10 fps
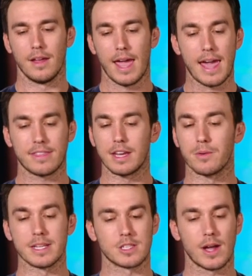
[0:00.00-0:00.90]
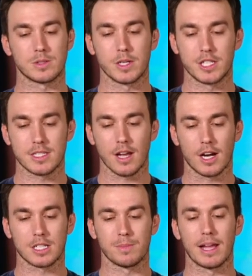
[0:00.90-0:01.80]
Anthony Rizzo, as we just
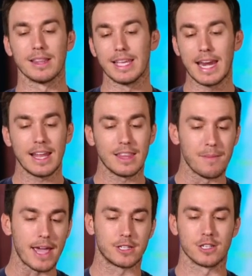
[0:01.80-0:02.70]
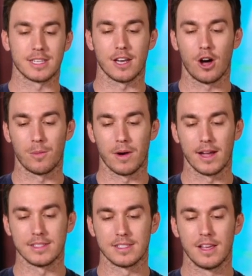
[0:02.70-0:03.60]
talked about, leading the majors in home
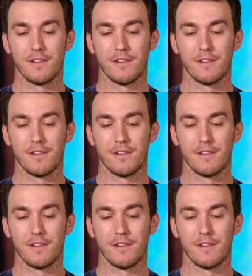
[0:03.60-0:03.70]
runs,